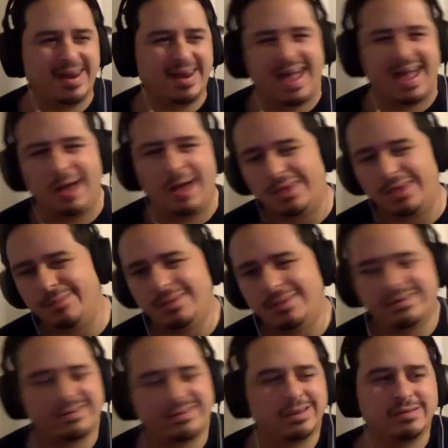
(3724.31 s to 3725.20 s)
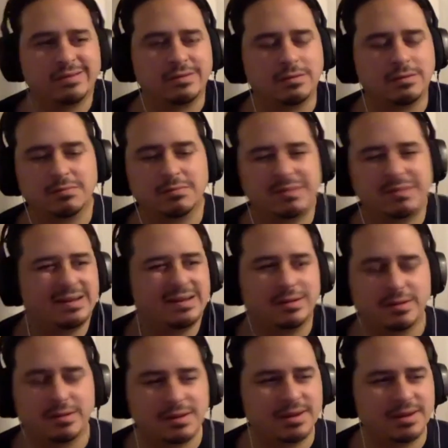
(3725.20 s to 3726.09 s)
Now Image
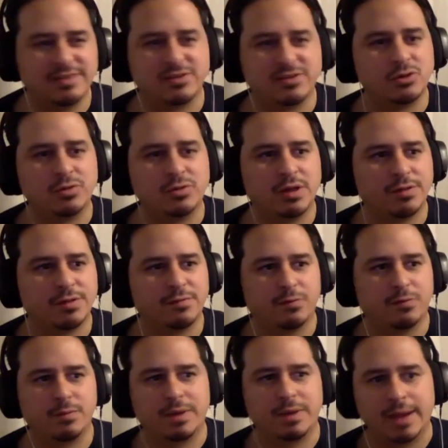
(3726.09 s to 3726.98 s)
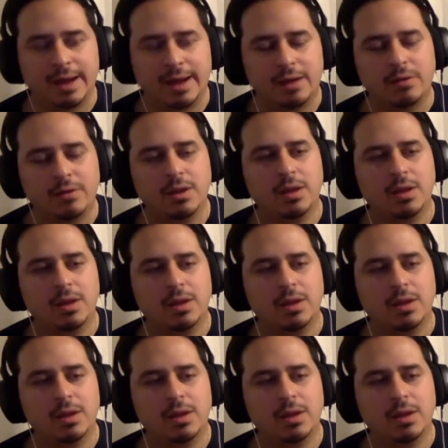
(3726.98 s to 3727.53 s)
it doesn't do nothing for me now.